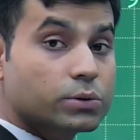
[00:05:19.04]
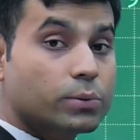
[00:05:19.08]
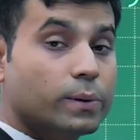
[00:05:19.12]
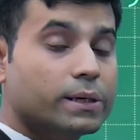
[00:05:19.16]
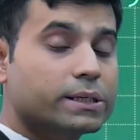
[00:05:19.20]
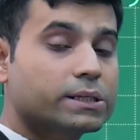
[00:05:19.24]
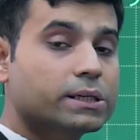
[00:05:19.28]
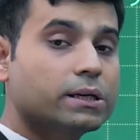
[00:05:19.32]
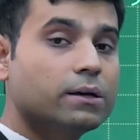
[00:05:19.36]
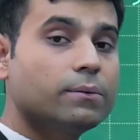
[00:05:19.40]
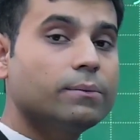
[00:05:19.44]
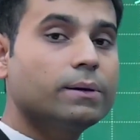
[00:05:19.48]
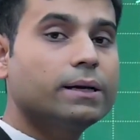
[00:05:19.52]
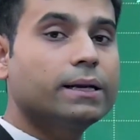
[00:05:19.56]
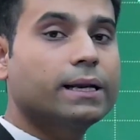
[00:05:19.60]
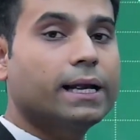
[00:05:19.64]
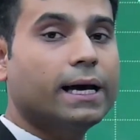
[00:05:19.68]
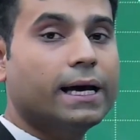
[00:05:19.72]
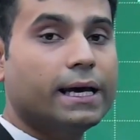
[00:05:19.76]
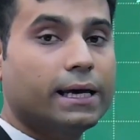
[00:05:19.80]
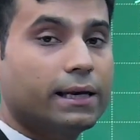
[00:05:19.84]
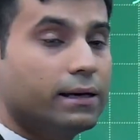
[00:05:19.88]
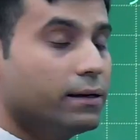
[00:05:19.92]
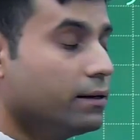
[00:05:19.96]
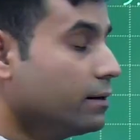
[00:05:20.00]
is question number
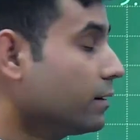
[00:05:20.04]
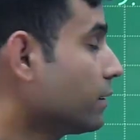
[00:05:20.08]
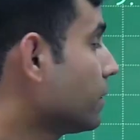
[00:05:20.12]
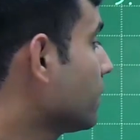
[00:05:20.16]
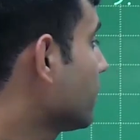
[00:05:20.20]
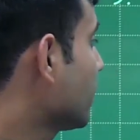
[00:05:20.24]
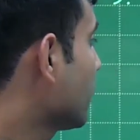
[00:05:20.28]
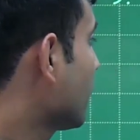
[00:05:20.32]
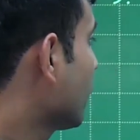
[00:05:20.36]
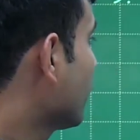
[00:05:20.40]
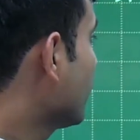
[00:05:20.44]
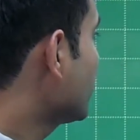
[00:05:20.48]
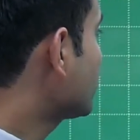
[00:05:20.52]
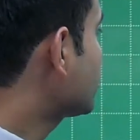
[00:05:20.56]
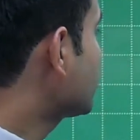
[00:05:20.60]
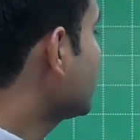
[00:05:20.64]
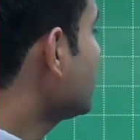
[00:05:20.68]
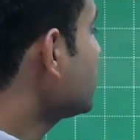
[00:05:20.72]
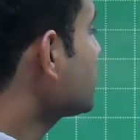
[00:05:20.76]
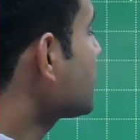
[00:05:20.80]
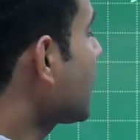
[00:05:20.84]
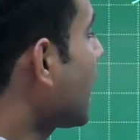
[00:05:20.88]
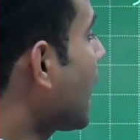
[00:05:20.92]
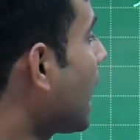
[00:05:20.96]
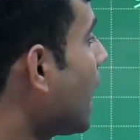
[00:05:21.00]
9 which
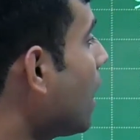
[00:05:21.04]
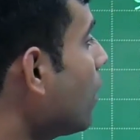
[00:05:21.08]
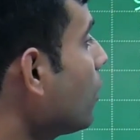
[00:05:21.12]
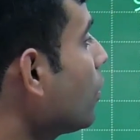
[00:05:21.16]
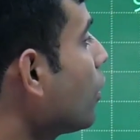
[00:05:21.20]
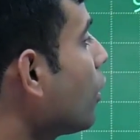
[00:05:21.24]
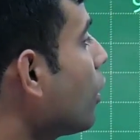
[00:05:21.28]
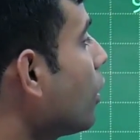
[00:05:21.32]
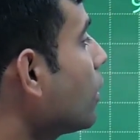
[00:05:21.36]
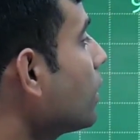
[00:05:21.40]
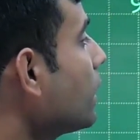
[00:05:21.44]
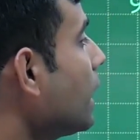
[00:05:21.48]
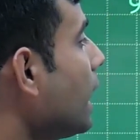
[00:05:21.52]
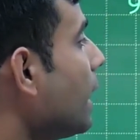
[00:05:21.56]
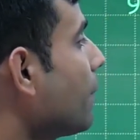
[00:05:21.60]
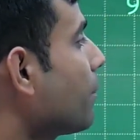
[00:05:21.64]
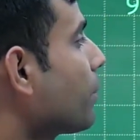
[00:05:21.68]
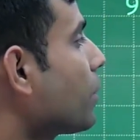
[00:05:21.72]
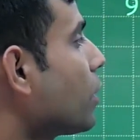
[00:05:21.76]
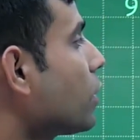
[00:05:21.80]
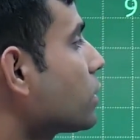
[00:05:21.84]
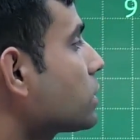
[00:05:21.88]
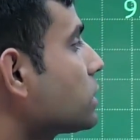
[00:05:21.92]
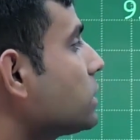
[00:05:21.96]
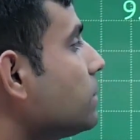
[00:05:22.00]
says how long
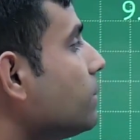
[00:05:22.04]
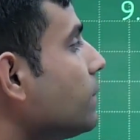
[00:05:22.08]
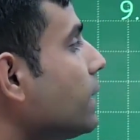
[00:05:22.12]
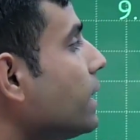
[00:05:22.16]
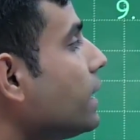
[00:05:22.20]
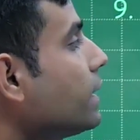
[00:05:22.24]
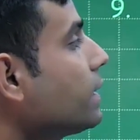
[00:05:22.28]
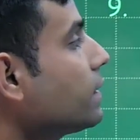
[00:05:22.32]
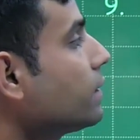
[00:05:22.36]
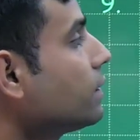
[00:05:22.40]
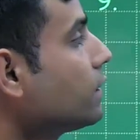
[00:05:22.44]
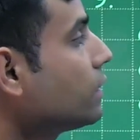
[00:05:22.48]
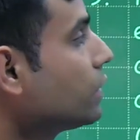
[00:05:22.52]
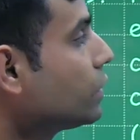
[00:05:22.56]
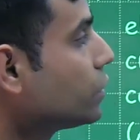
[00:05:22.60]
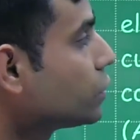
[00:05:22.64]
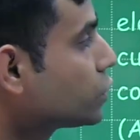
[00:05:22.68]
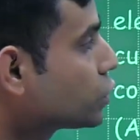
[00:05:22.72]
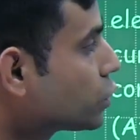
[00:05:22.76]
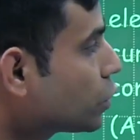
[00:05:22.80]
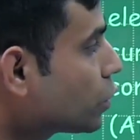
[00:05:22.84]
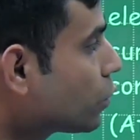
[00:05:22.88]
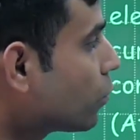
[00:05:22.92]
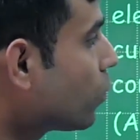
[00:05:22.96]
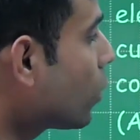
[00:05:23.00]
approximate
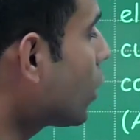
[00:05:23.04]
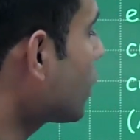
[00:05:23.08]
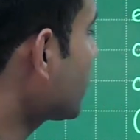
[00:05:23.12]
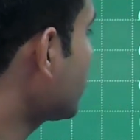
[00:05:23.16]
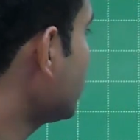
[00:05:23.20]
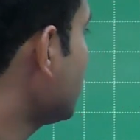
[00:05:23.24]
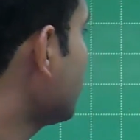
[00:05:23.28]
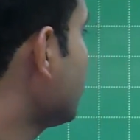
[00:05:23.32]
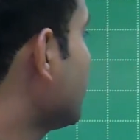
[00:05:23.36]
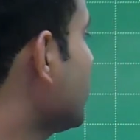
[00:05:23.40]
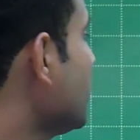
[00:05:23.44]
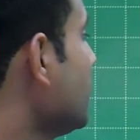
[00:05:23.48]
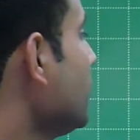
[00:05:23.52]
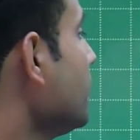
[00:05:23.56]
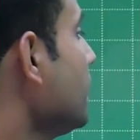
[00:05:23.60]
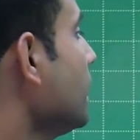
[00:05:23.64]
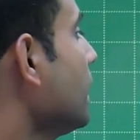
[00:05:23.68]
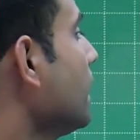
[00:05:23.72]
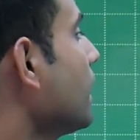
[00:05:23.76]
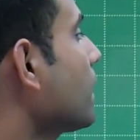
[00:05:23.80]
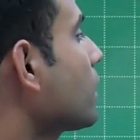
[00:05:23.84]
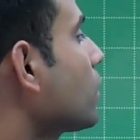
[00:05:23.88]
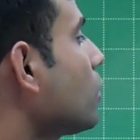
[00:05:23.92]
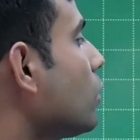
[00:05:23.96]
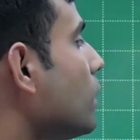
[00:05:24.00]
should water be
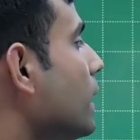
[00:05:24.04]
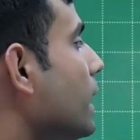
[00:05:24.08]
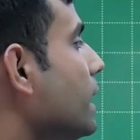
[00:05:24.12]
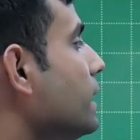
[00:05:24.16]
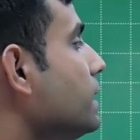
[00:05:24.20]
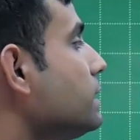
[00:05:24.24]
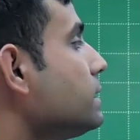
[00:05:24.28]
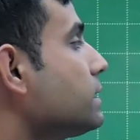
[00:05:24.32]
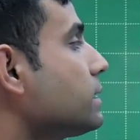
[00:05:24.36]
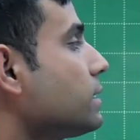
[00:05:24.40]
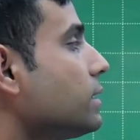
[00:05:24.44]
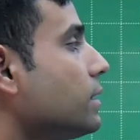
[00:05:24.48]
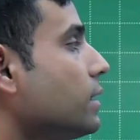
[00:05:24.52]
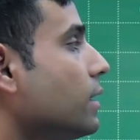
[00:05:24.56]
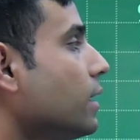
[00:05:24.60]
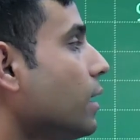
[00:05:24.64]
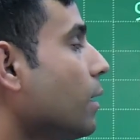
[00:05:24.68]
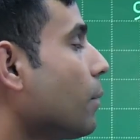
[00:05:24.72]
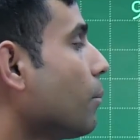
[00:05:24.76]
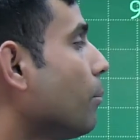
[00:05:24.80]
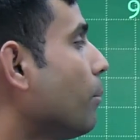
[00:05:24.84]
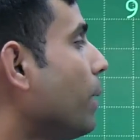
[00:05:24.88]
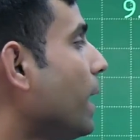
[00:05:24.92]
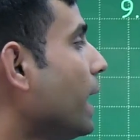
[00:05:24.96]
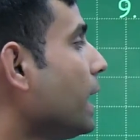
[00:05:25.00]
electrolyzed
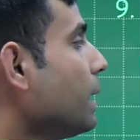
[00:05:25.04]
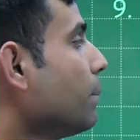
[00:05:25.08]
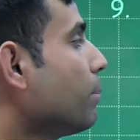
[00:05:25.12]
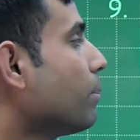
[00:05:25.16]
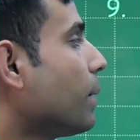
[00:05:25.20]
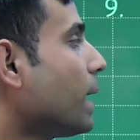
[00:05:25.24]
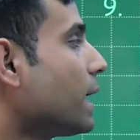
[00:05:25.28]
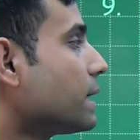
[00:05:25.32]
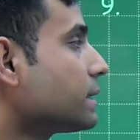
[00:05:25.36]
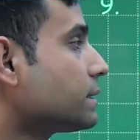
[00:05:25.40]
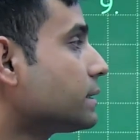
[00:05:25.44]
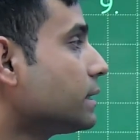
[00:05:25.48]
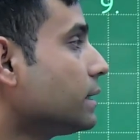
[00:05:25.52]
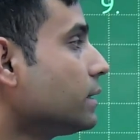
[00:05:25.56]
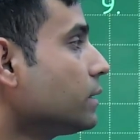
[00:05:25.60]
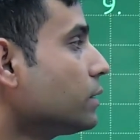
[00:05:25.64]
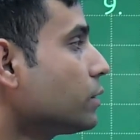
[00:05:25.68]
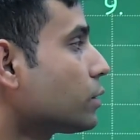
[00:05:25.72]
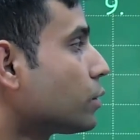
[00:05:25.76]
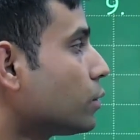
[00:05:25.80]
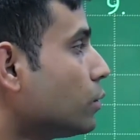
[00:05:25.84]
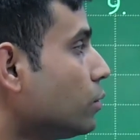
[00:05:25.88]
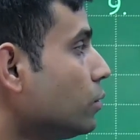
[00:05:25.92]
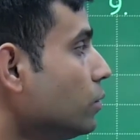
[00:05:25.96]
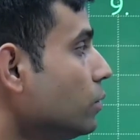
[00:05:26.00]
by passing
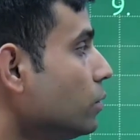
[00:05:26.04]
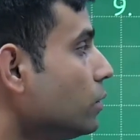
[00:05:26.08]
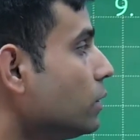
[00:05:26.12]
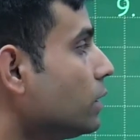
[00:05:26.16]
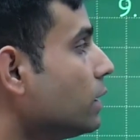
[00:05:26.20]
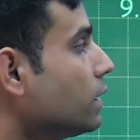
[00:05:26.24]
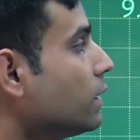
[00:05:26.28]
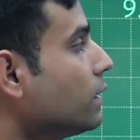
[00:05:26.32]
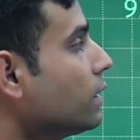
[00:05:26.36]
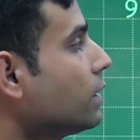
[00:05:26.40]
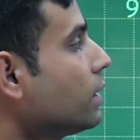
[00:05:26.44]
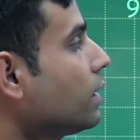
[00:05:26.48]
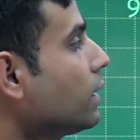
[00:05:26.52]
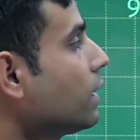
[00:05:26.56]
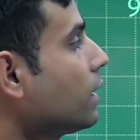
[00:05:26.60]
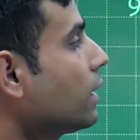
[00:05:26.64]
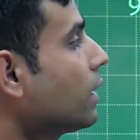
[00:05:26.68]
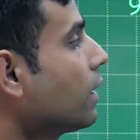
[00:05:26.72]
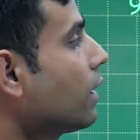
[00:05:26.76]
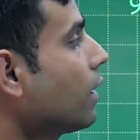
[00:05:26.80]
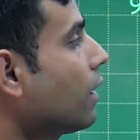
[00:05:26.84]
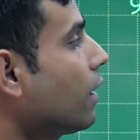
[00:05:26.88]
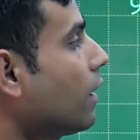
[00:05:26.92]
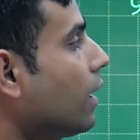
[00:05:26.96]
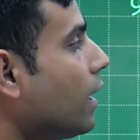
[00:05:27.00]
through
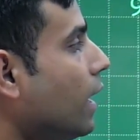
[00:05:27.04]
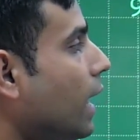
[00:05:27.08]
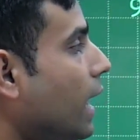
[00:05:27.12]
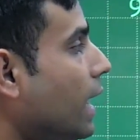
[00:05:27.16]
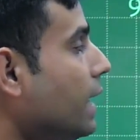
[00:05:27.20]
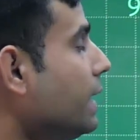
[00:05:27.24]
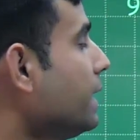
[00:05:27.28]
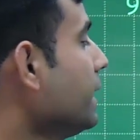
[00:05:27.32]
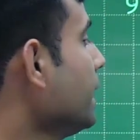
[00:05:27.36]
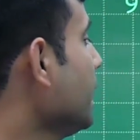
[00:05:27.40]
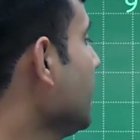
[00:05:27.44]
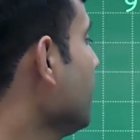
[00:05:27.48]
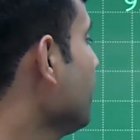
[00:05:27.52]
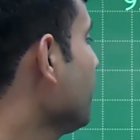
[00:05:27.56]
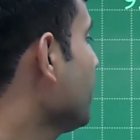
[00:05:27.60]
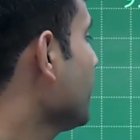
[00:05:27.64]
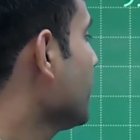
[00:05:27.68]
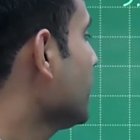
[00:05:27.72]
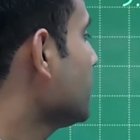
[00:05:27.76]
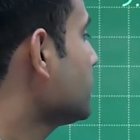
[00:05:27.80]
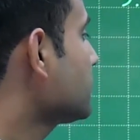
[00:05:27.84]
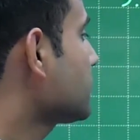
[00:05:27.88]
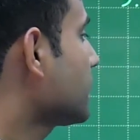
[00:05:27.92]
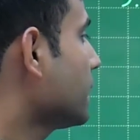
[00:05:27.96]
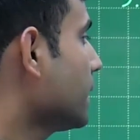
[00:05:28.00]
100
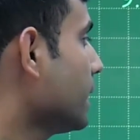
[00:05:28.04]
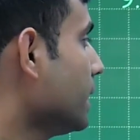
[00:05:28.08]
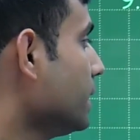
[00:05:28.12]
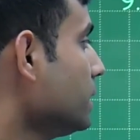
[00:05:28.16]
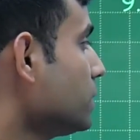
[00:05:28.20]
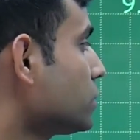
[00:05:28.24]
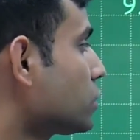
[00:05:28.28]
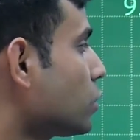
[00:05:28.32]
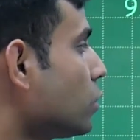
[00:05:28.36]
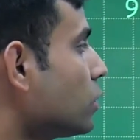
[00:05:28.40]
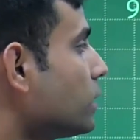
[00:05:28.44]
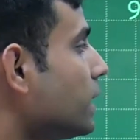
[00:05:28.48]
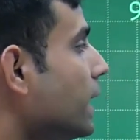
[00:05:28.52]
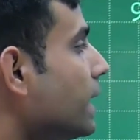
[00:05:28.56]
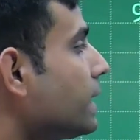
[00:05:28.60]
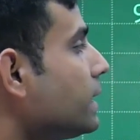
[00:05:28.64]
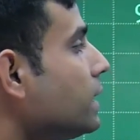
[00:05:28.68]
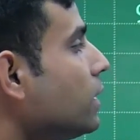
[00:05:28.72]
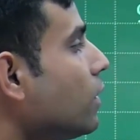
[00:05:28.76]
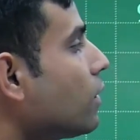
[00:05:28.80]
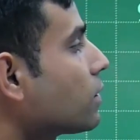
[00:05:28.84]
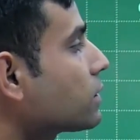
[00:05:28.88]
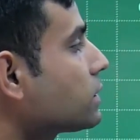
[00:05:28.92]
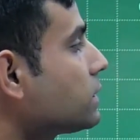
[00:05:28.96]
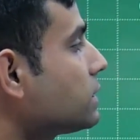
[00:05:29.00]
amperes current so that
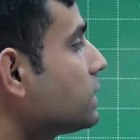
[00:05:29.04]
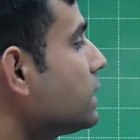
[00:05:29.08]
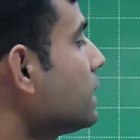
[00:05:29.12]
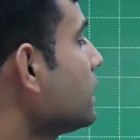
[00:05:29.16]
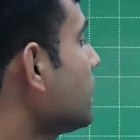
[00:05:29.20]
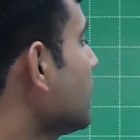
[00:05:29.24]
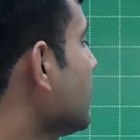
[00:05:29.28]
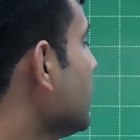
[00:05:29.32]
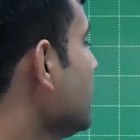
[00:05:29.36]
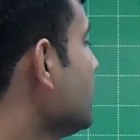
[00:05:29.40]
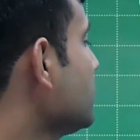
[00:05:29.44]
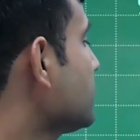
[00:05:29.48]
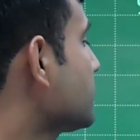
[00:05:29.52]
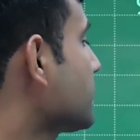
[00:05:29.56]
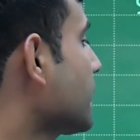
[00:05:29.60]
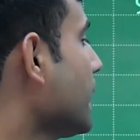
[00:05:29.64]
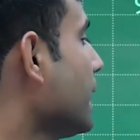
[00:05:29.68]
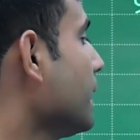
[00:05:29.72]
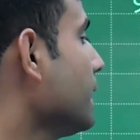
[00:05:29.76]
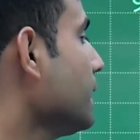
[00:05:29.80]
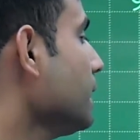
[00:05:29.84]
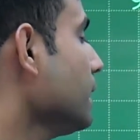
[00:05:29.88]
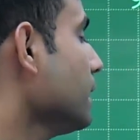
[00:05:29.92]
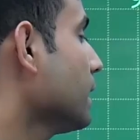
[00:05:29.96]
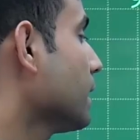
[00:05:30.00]
the oxygen release
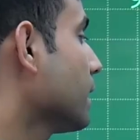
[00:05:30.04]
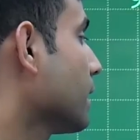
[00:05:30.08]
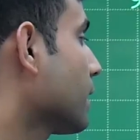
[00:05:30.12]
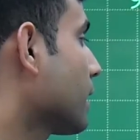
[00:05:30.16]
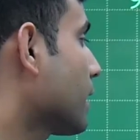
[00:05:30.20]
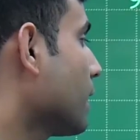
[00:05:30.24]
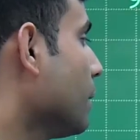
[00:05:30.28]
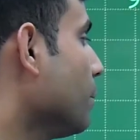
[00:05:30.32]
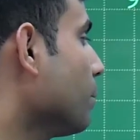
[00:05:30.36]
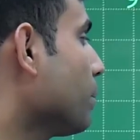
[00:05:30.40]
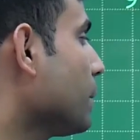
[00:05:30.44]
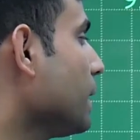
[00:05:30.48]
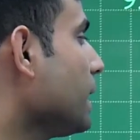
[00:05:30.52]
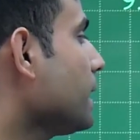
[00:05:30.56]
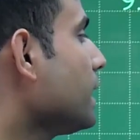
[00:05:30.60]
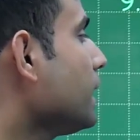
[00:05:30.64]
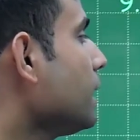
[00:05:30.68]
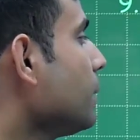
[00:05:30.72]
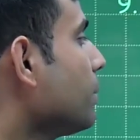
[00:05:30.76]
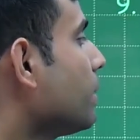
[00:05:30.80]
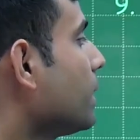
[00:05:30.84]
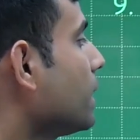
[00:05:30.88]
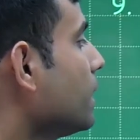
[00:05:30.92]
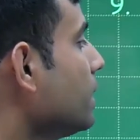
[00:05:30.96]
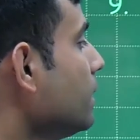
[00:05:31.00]
can
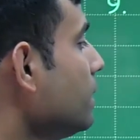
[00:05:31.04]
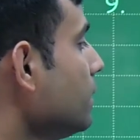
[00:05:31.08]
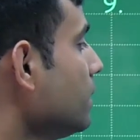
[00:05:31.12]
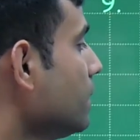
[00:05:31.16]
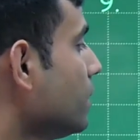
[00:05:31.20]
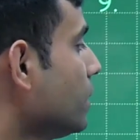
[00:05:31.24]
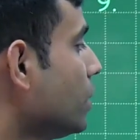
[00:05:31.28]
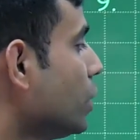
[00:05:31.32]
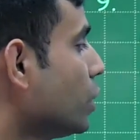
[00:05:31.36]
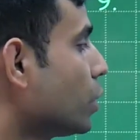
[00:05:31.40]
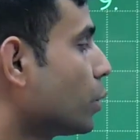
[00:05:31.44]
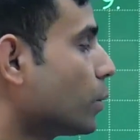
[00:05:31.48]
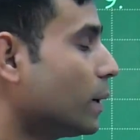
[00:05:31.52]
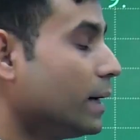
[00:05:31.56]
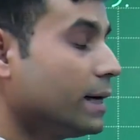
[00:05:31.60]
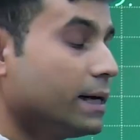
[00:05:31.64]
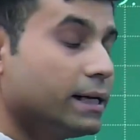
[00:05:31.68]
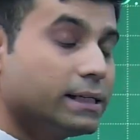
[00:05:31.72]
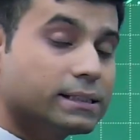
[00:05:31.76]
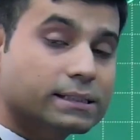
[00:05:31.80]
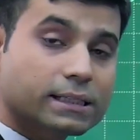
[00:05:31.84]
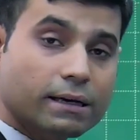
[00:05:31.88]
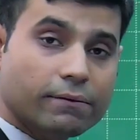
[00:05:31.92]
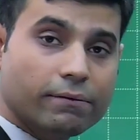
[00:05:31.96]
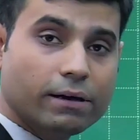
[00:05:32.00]
completely burn
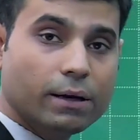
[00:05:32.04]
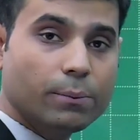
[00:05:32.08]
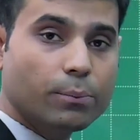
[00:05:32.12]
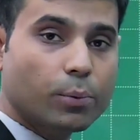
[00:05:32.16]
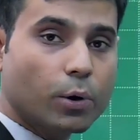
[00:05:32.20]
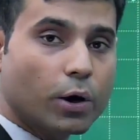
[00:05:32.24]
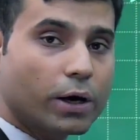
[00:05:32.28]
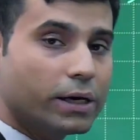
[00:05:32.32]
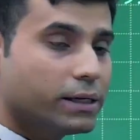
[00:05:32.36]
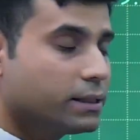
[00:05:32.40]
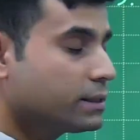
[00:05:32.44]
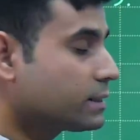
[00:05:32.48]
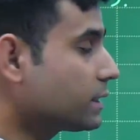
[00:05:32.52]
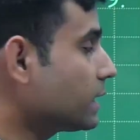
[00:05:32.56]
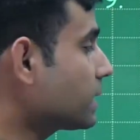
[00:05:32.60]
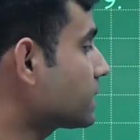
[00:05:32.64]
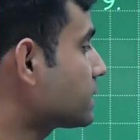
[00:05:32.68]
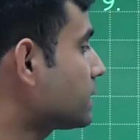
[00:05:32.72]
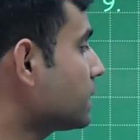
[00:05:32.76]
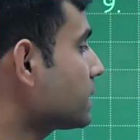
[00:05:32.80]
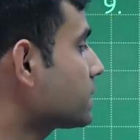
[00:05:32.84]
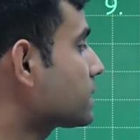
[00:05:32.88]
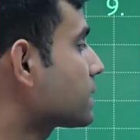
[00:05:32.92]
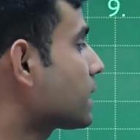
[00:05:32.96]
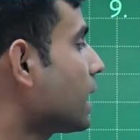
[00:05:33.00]

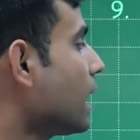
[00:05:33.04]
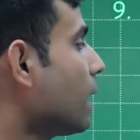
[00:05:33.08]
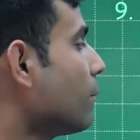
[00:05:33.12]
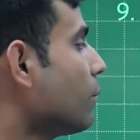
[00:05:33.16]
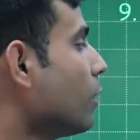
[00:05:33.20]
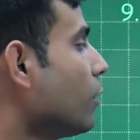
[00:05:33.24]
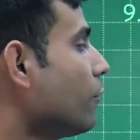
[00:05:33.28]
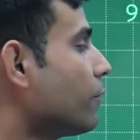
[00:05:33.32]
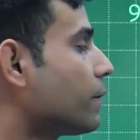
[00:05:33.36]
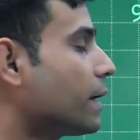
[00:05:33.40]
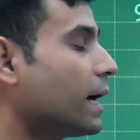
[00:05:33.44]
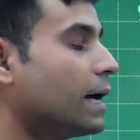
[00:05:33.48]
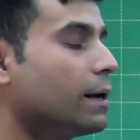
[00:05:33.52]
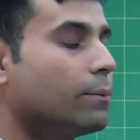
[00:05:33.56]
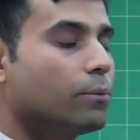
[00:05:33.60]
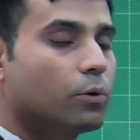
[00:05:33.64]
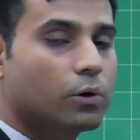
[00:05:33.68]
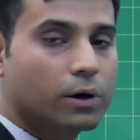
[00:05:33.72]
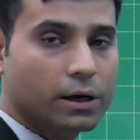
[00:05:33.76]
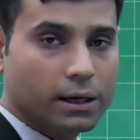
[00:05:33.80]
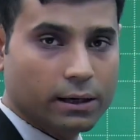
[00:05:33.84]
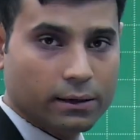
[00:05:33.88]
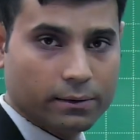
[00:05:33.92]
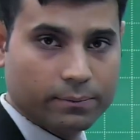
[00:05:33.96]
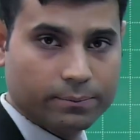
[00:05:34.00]
27.66 gram of
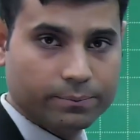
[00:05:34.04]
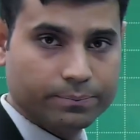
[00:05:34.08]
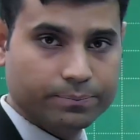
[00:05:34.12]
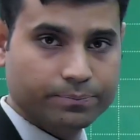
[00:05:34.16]
diborane.